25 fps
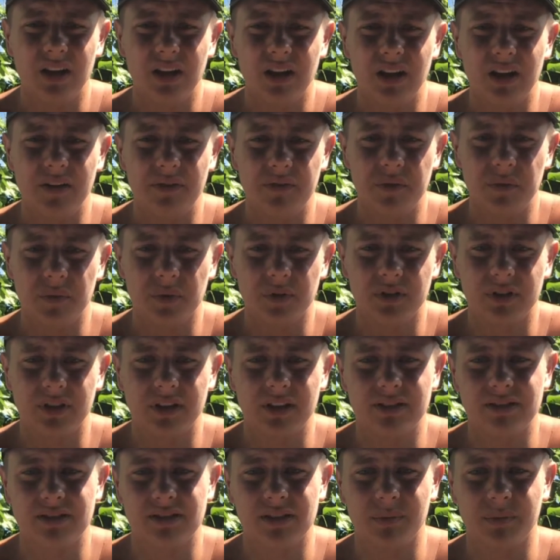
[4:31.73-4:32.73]
If you were to
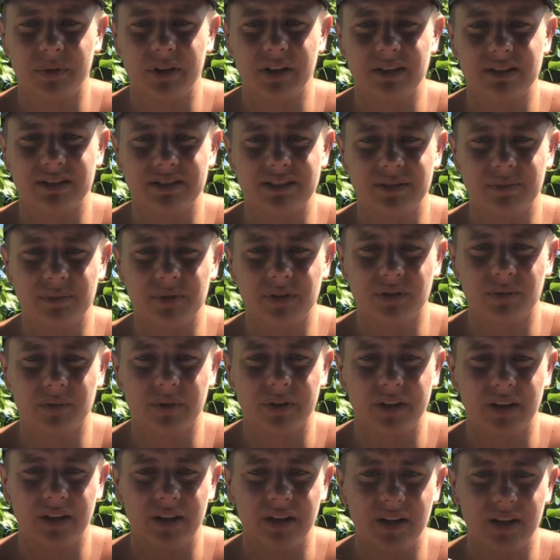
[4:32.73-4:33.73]
get something similar
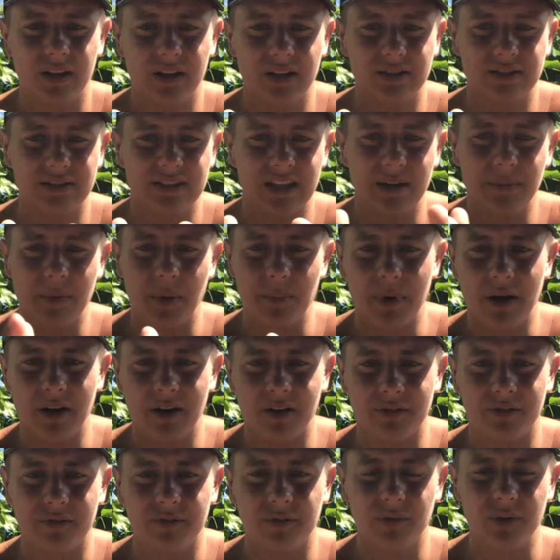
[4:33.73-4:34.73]
with the same amount
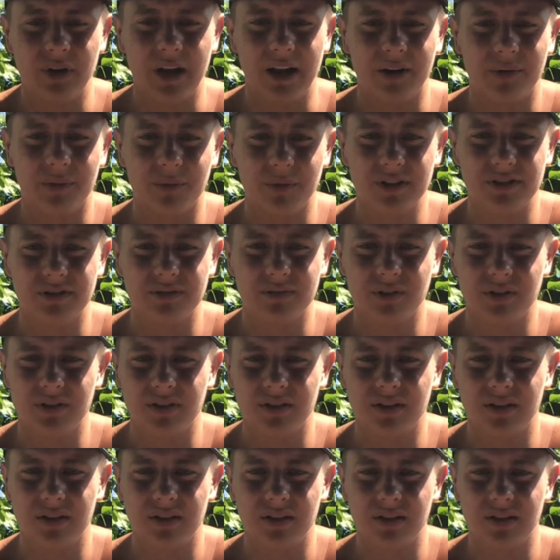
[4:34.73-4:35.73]
of food at a
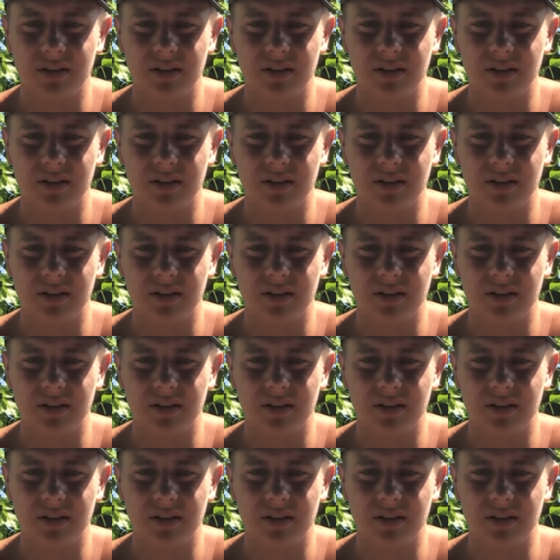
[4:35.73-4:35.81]
restaurant,